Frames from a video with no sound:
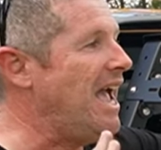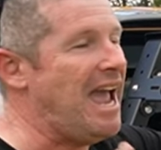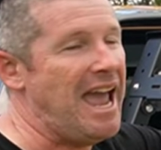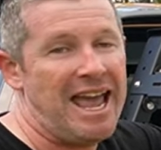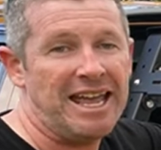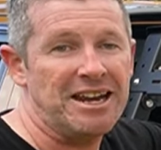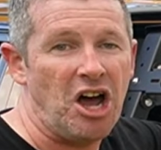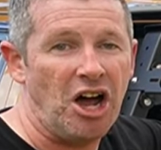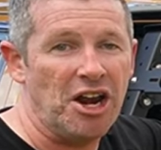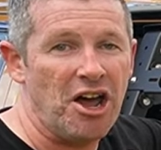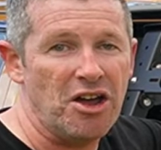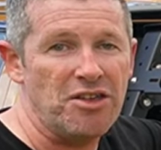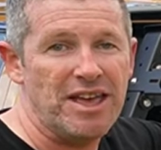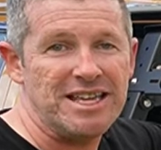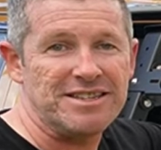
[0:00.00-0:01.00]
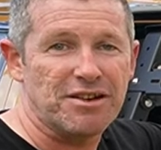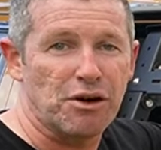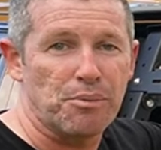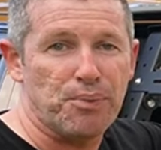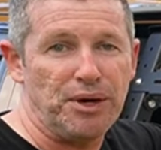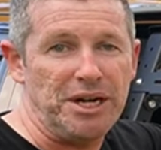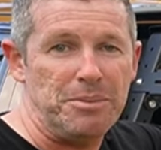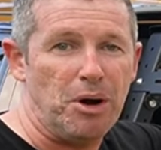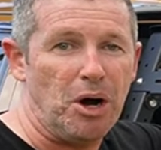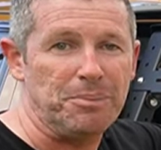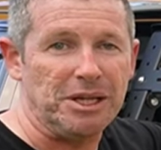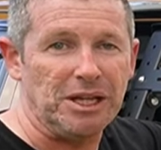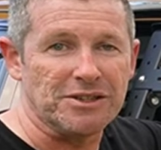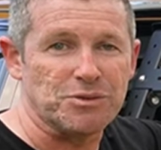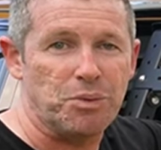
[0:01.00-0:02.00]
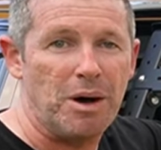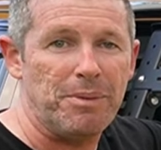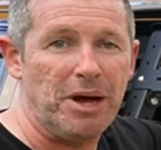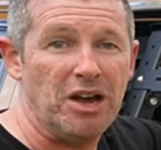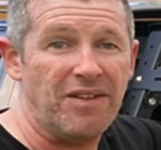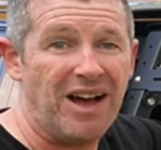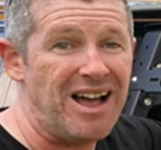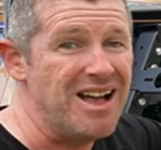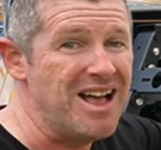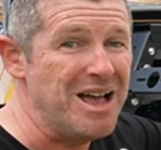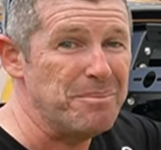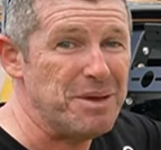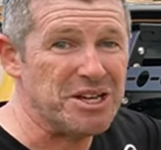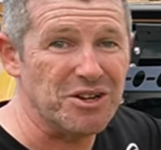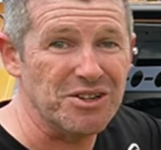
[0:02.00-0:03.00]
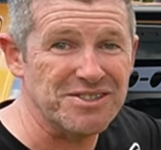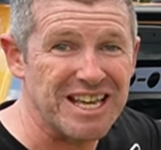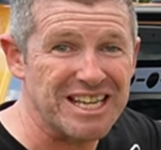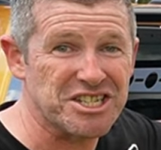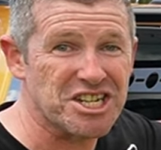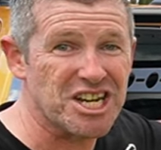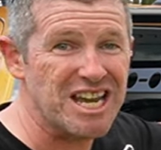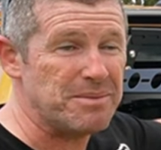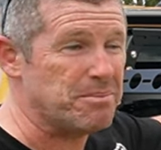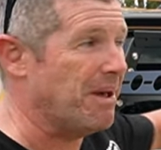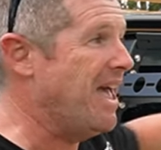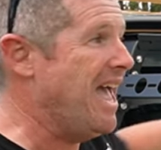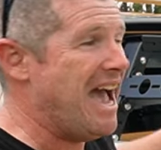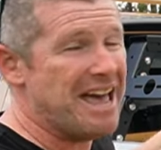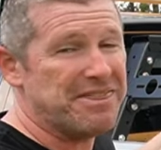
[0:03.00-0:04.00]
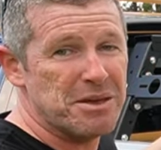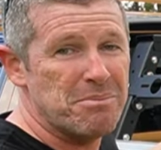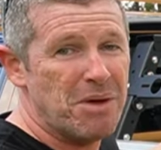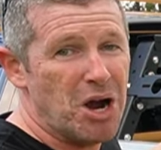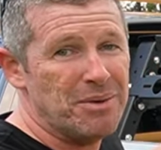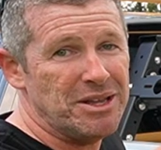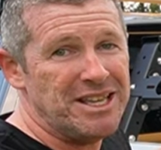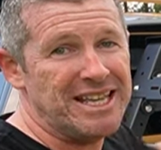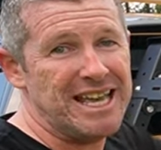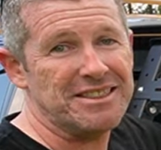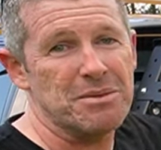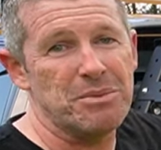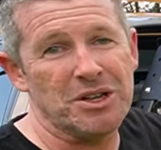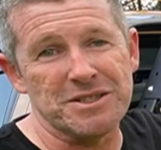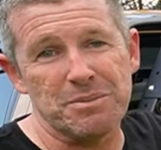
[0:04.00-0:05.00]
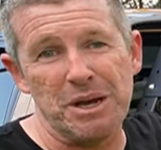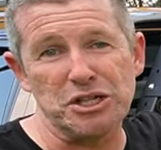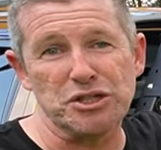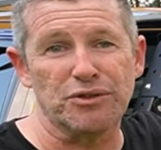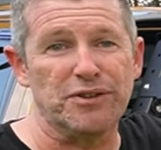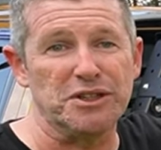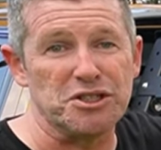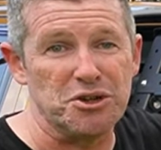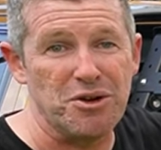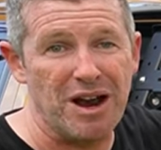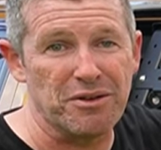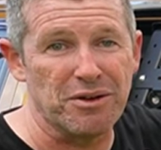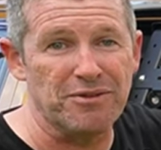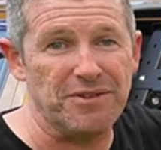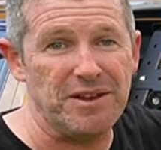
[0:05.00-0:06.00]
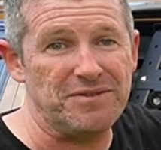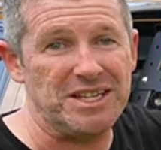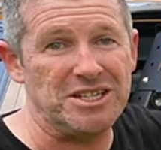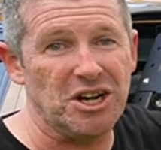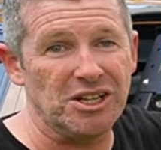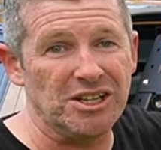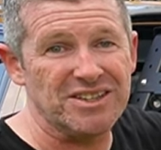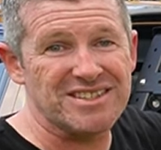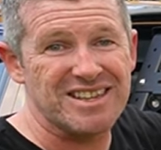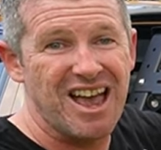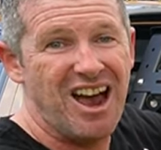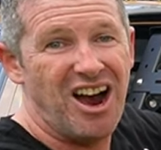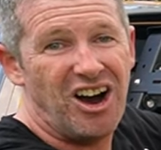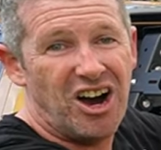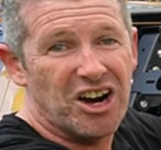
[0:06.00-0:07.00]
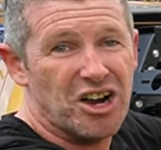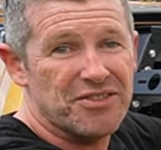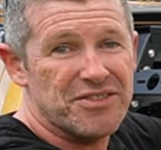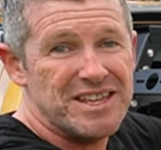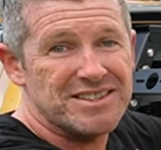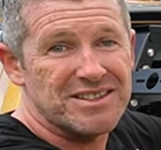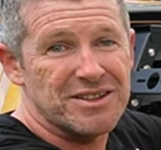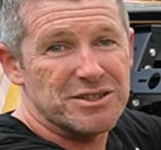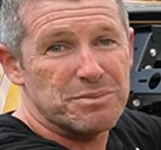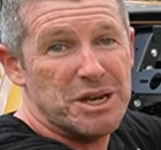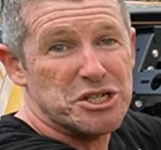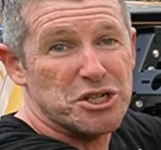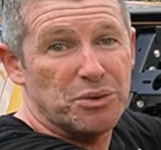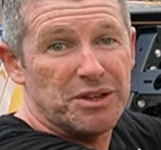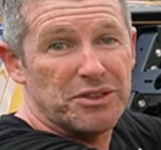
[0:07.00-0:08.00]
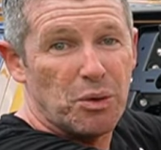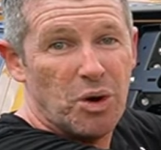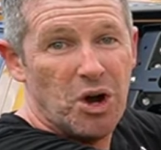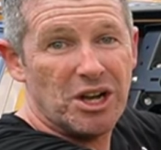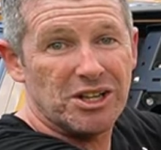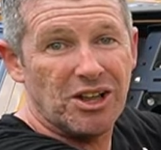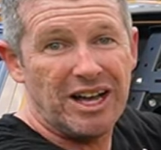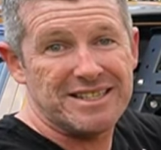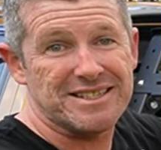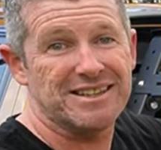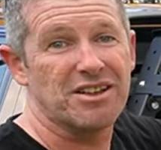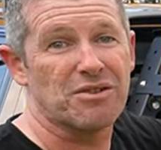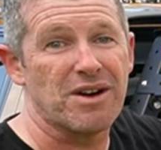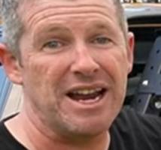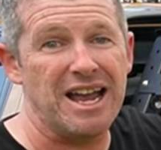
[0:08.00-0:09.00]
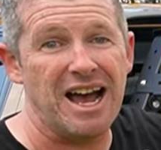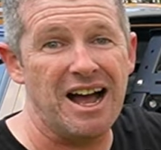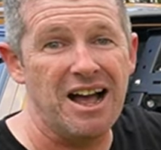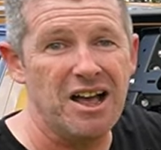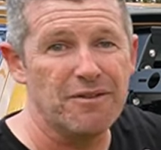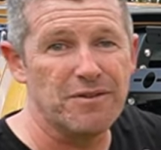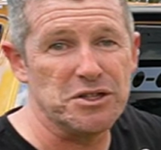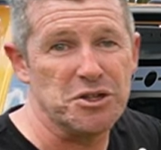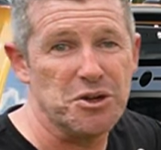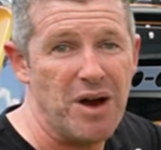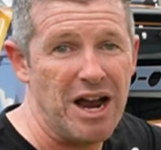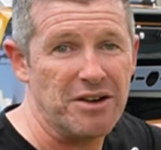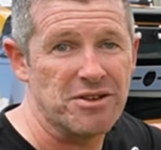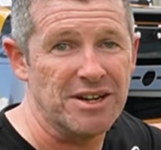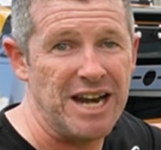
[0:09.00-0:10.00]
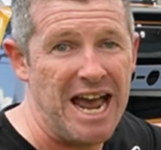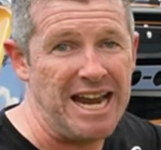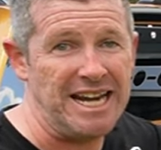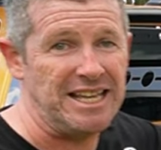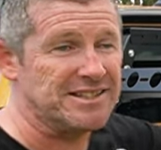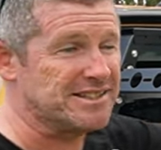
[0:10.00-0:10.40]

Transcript: And I know these are a pretty popular swap over because they're cheap. At the moment you get them on special for $250. I got this on special with the work lights in the rear for $280.